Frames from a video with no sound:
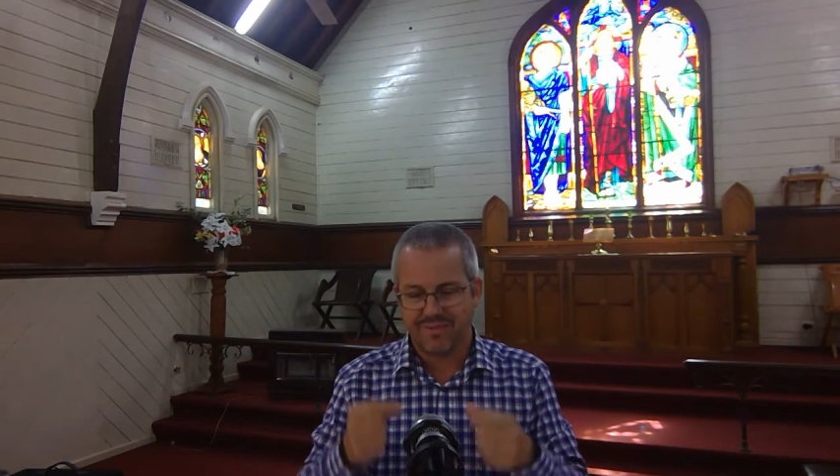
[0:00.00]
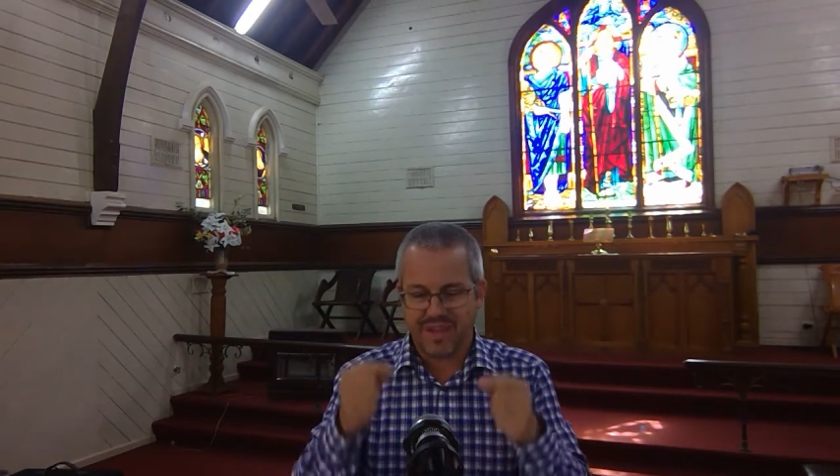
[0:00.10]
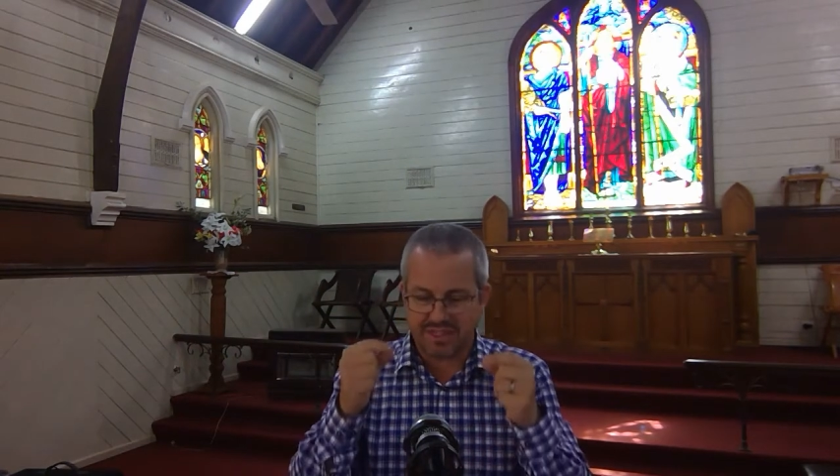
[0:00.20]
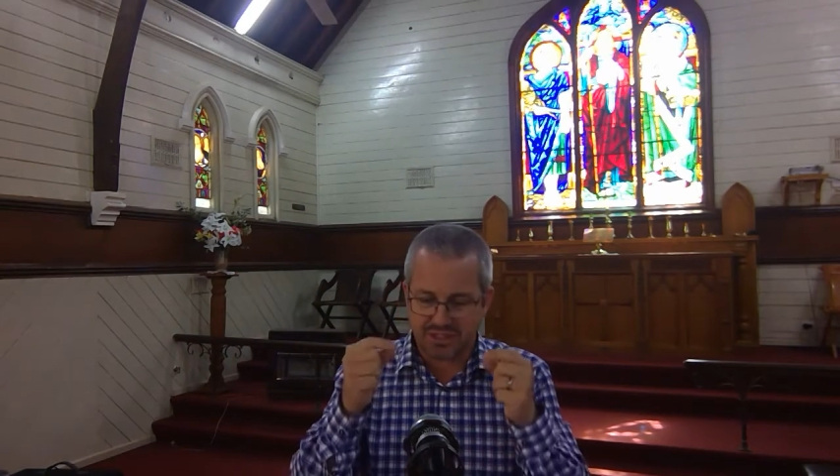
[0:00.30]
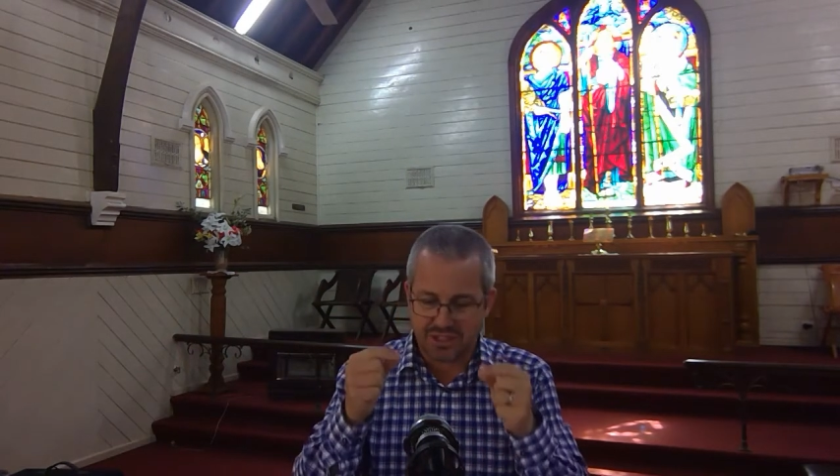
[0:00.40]

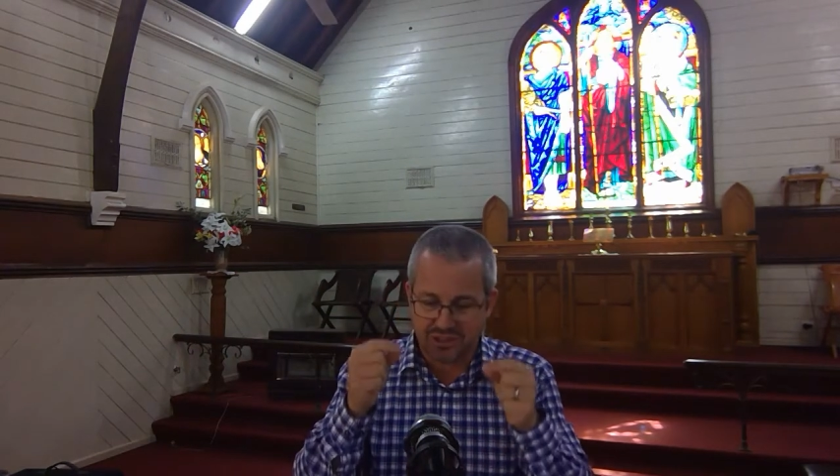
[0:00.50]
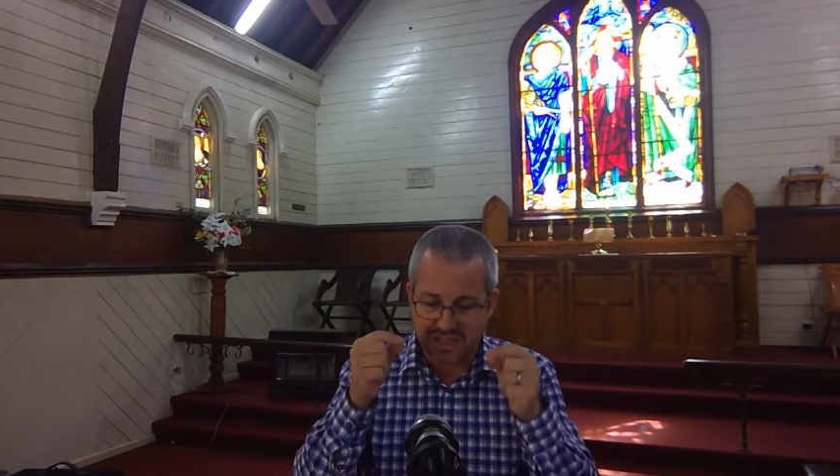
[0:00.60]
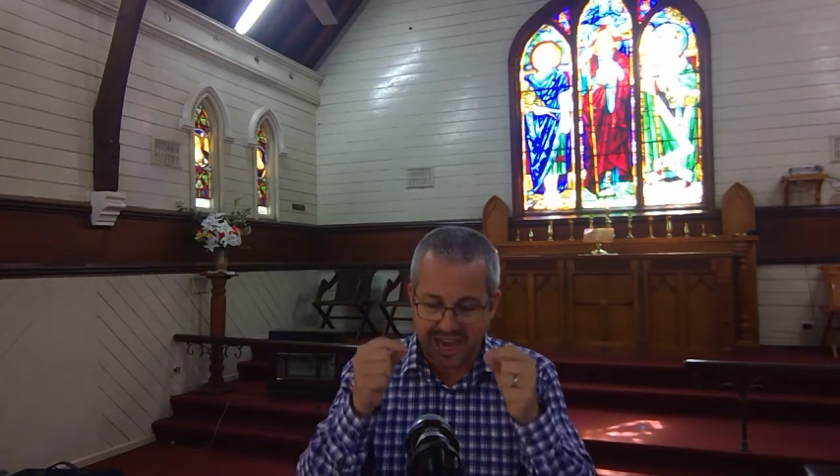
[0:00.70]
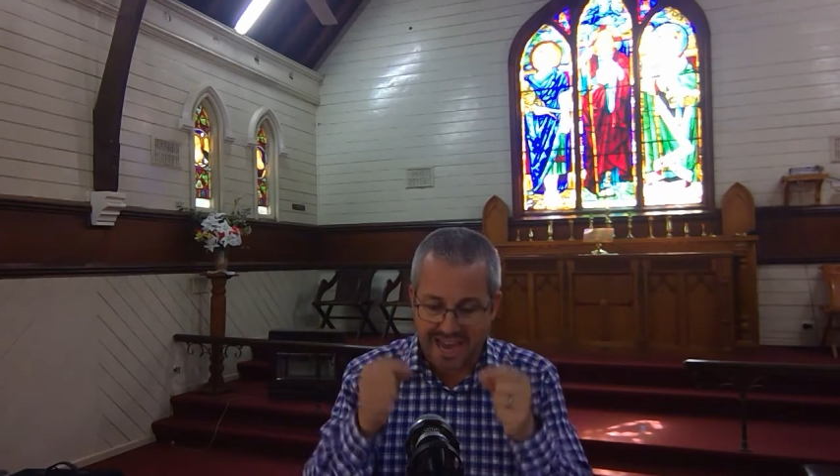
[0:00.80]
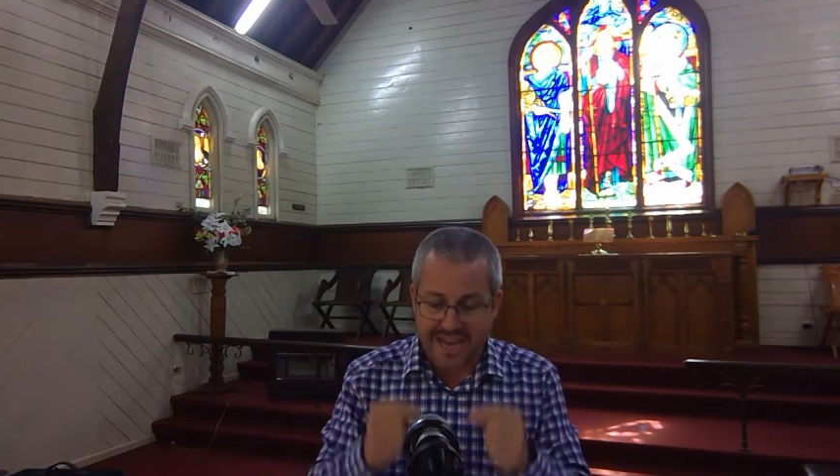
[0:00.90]
that
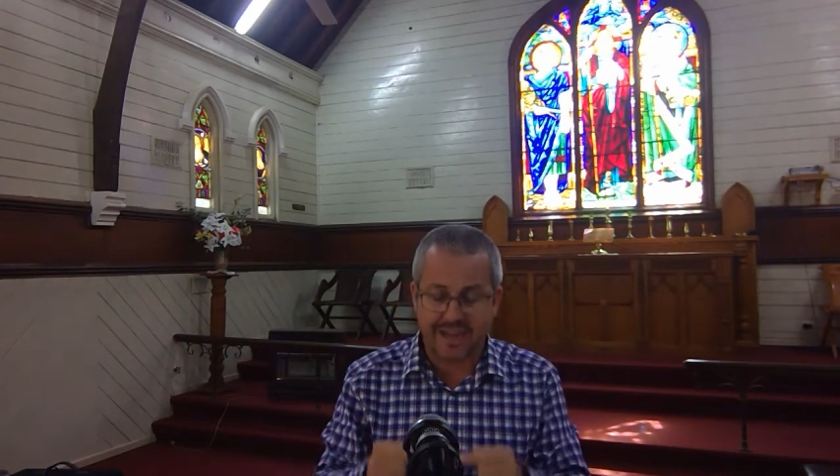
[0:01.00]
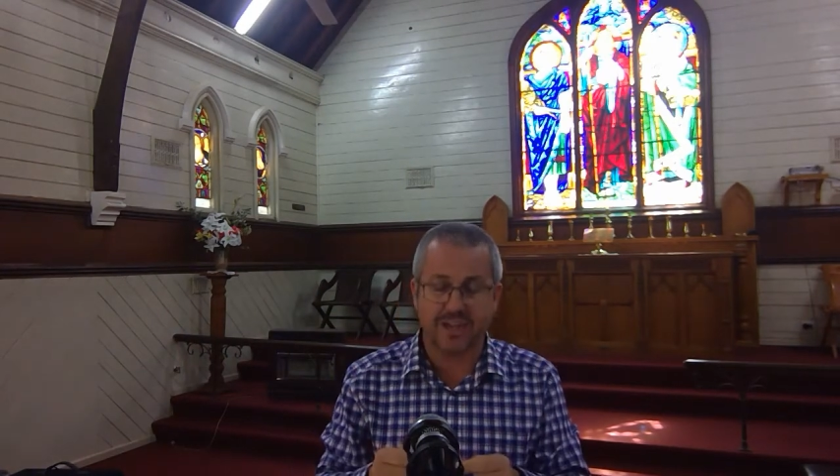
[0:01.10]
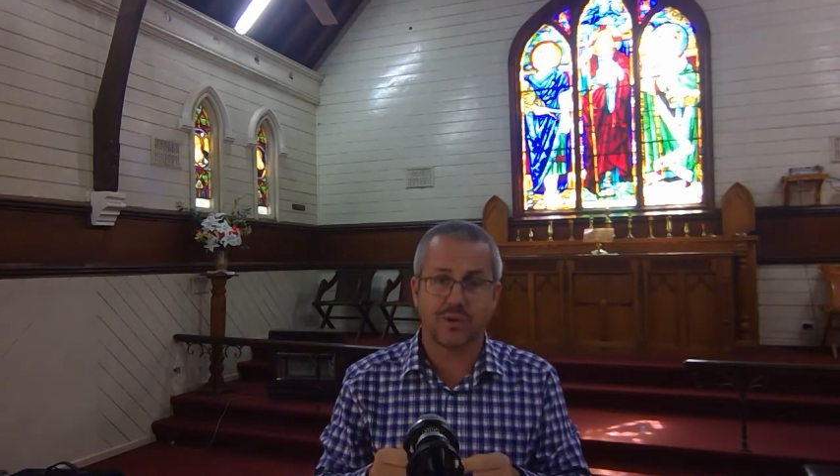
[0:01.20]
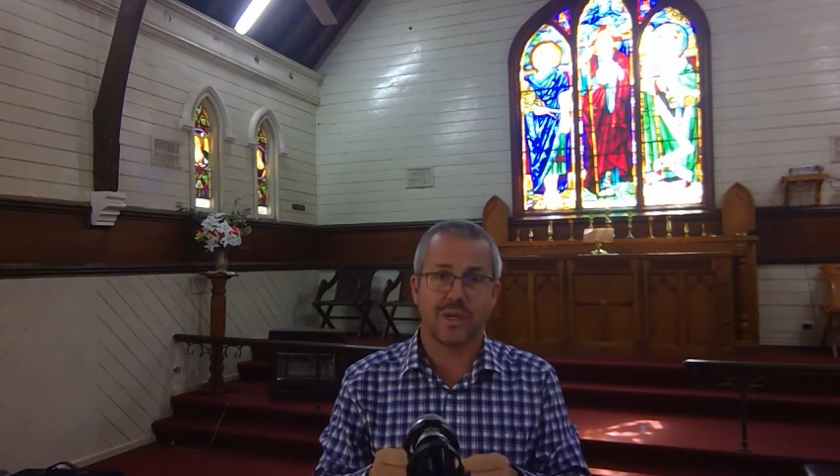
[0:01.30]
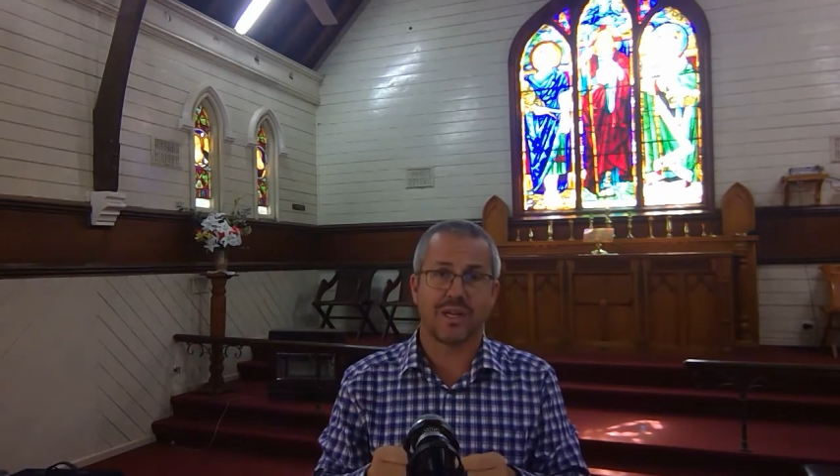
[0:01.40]
deals
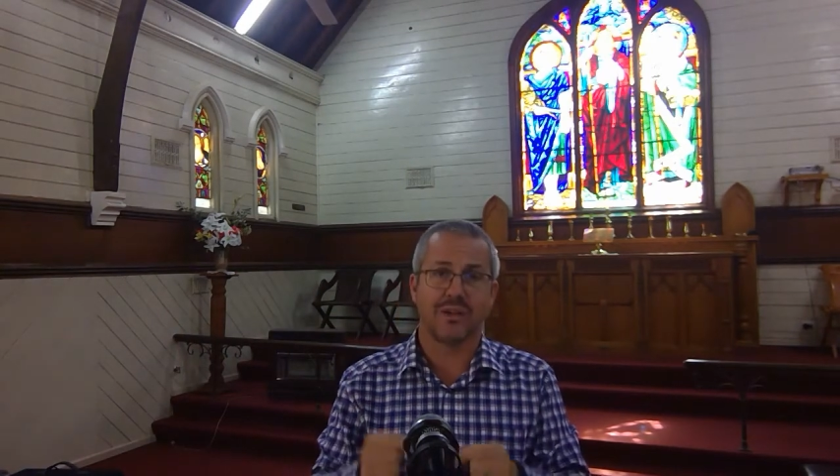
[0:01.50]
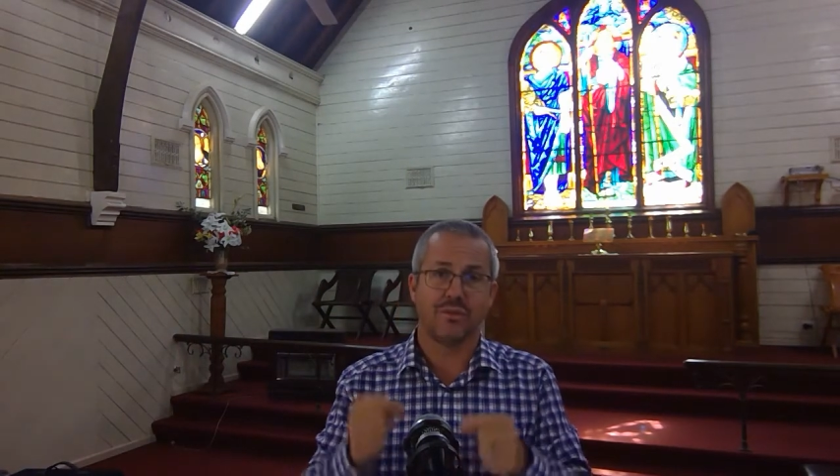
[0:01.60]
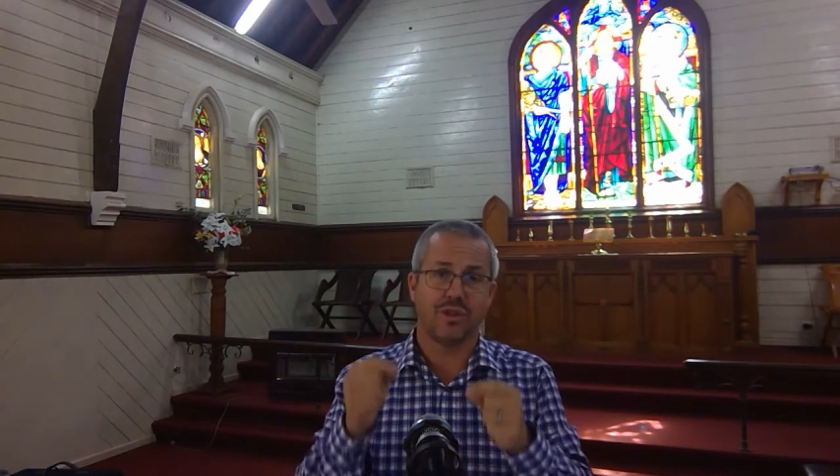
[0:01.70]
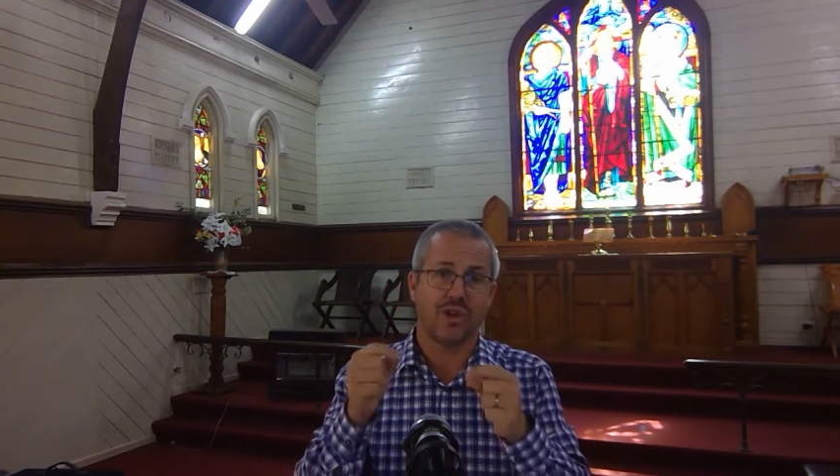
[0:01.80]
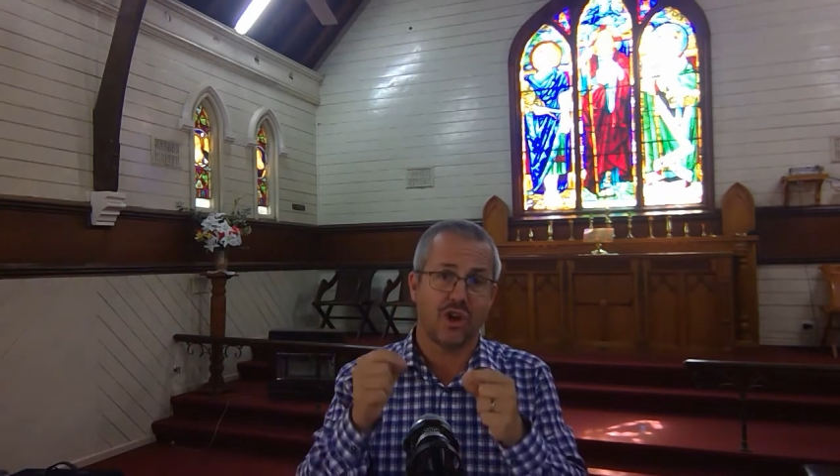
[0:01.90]
adequately
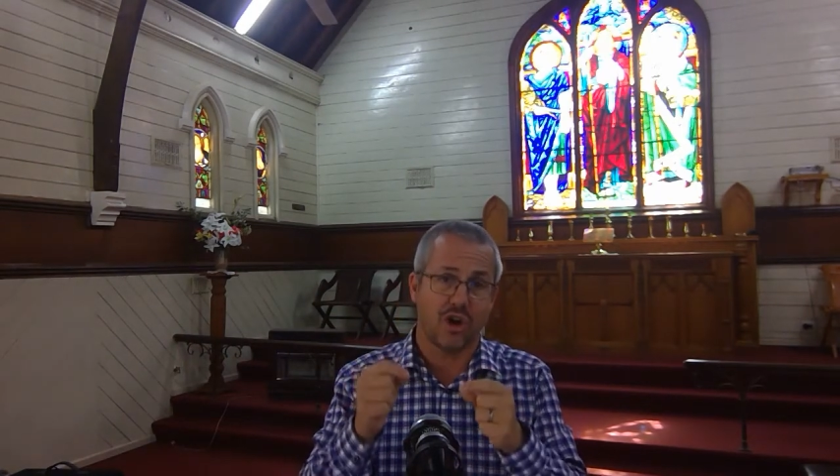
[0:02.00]
with the